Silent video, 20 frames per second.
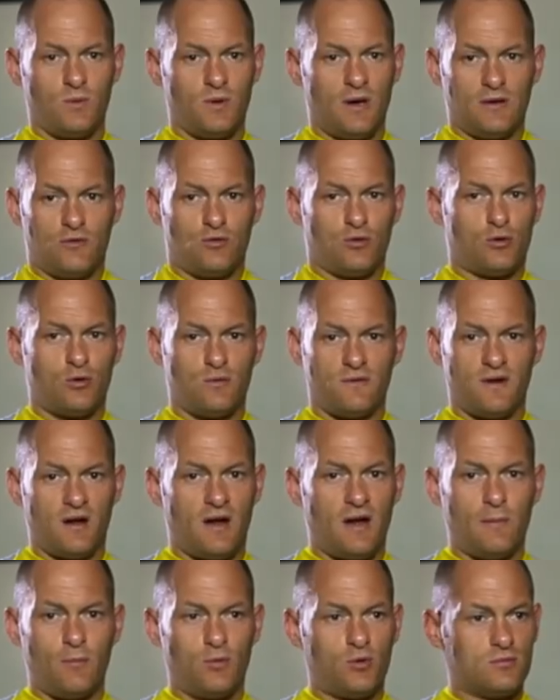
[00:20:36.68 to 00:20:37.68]
I took over
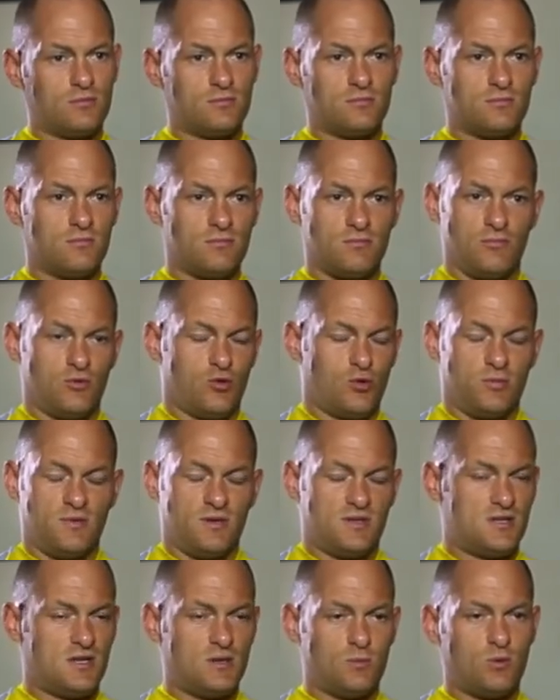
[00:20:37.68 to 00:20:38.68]
Hamilton.
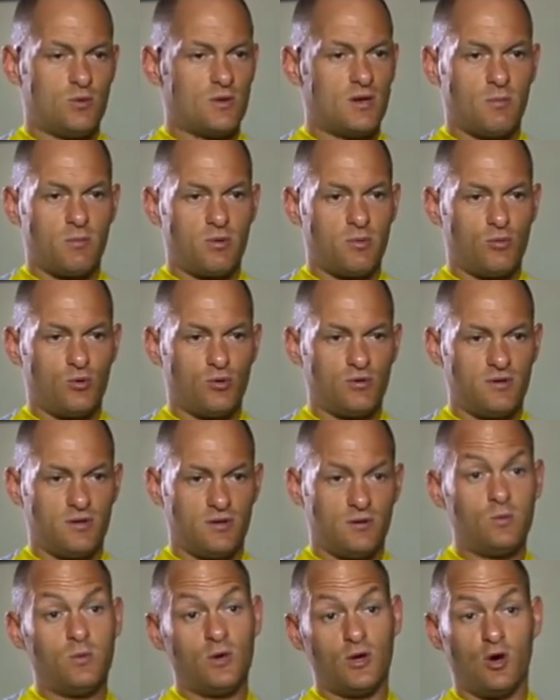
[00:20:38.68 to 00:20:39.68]
Nobody said we would get
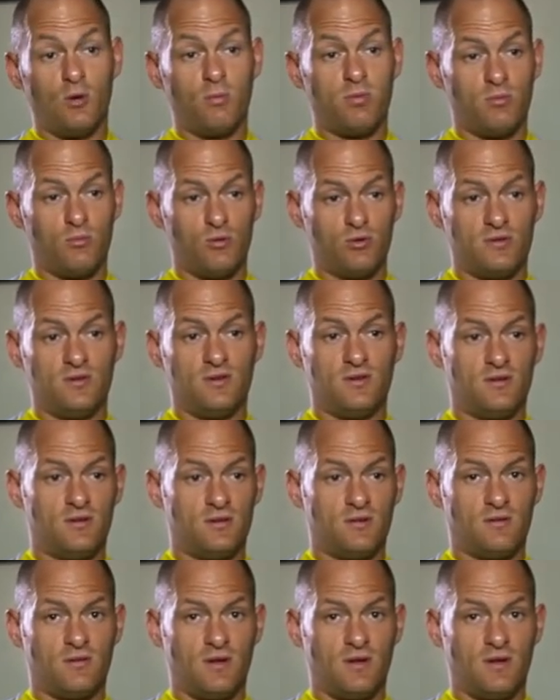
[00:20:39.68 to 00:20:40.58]
promoted. We got promoted.